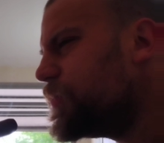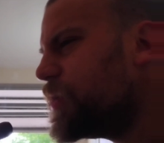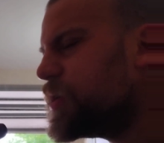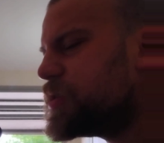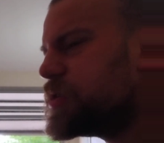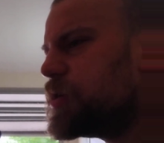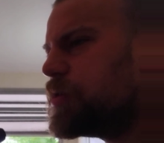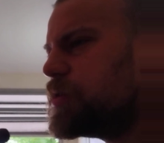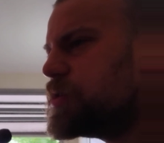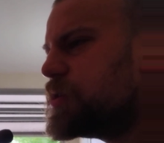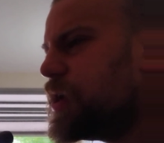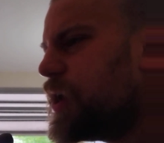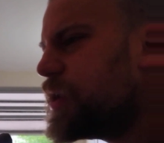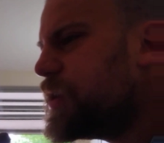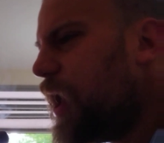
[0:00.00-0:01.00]
to necessarily
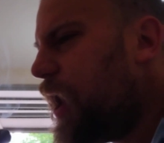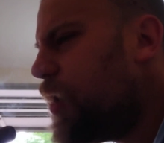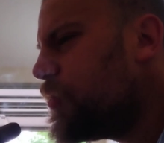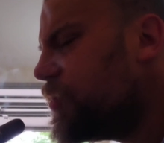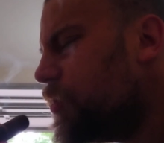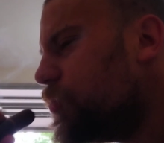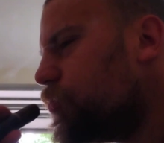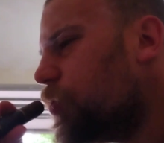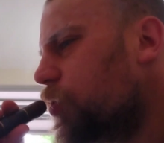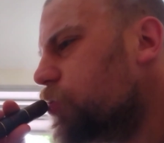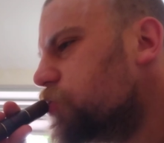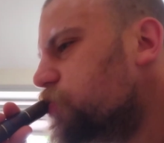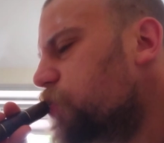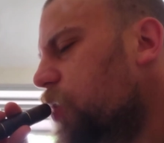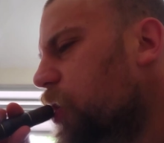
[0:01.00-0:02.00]
say Italian
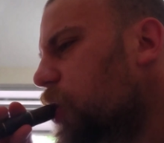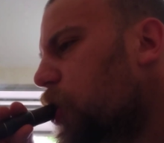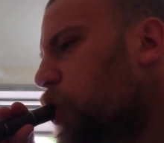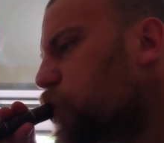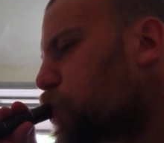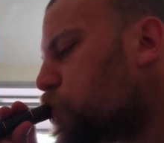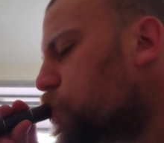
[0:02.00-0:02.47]
roast, but